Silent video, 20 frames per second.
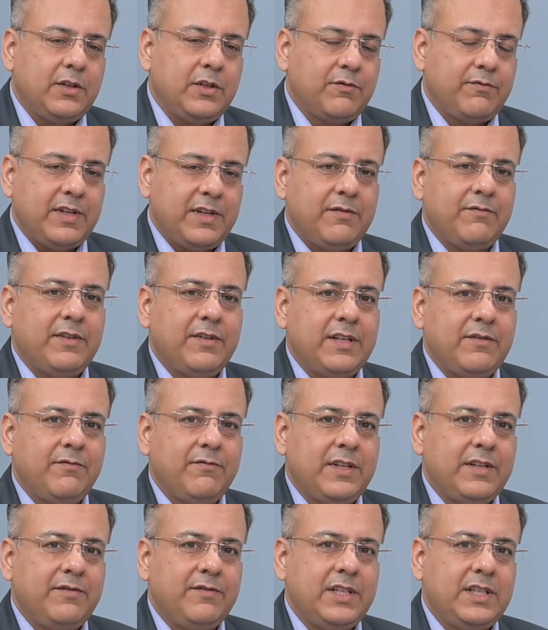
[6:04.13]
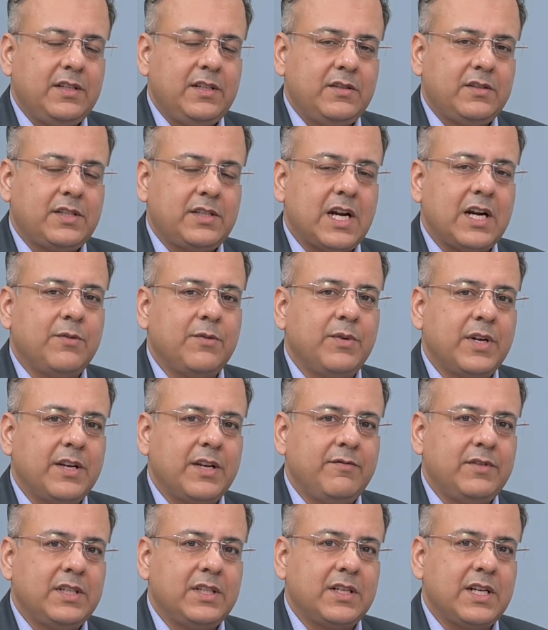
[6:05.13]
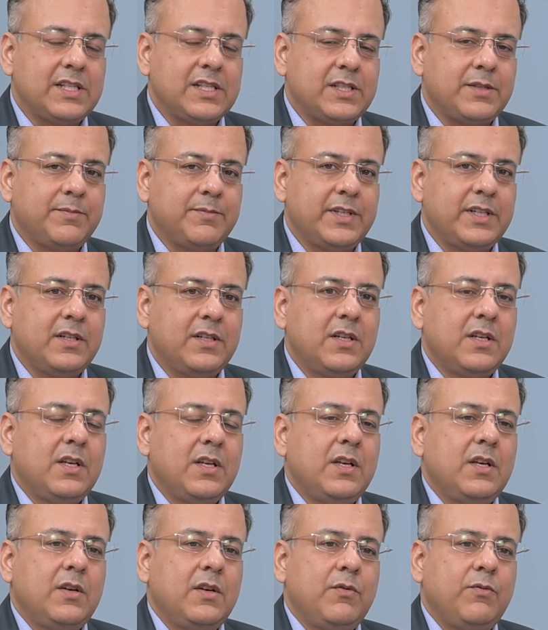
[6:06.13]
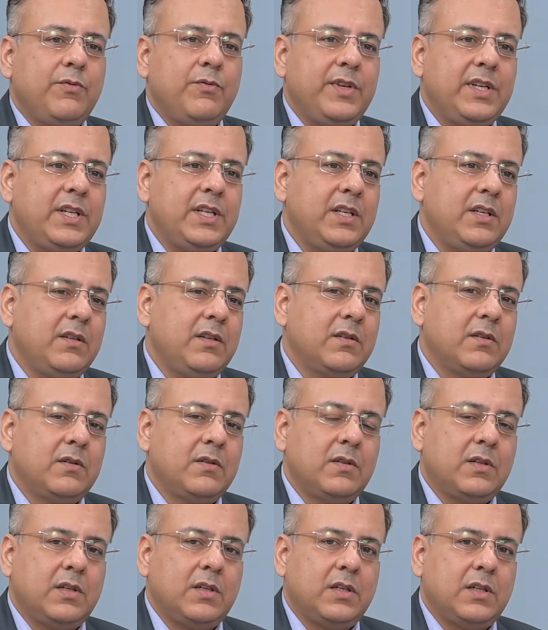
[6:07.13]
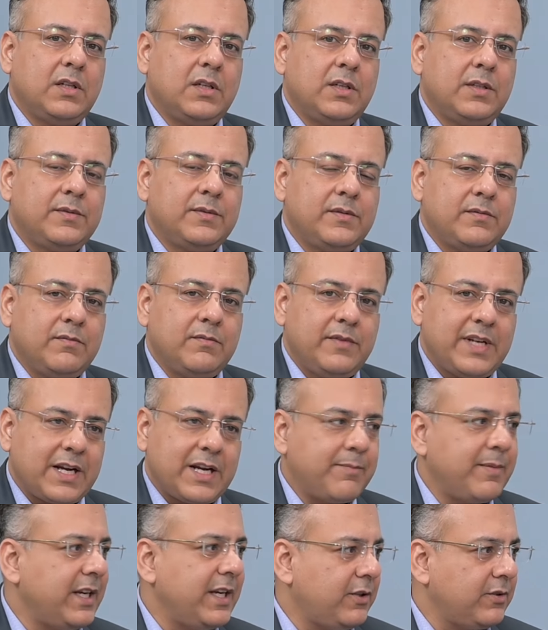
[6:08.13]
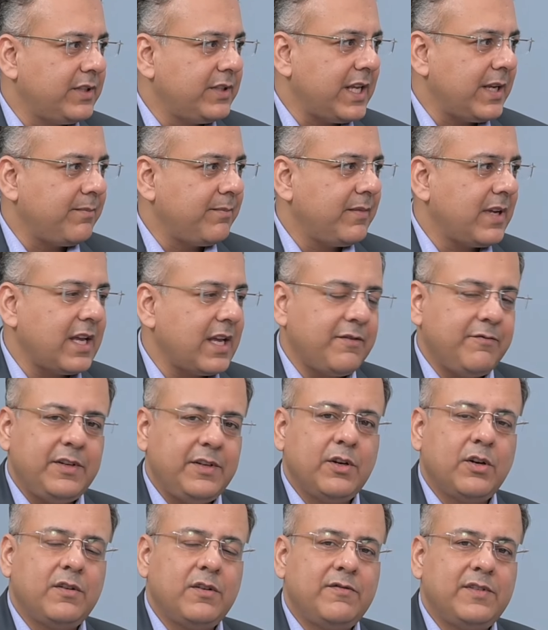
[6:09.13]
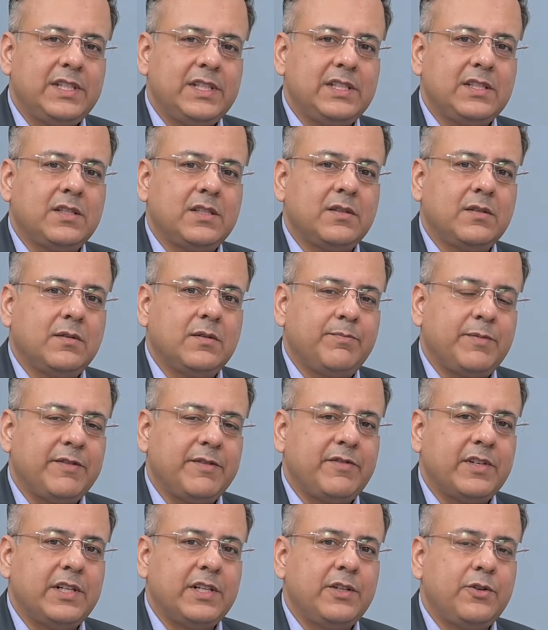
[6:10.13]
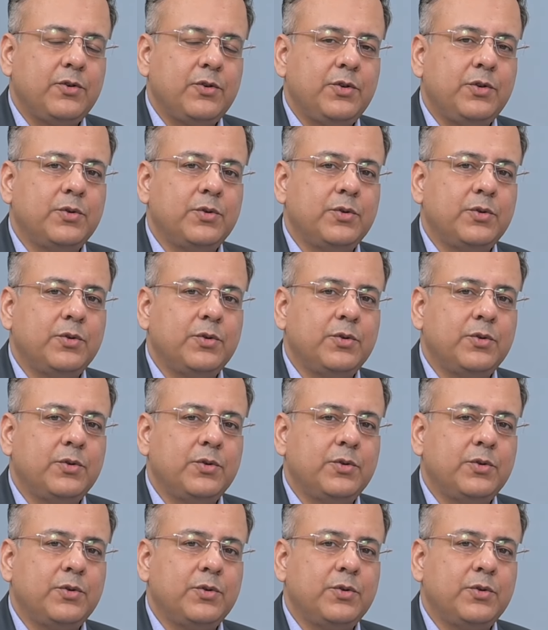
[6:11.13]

When we start working with a customer, we recommend to them, and we always prefer to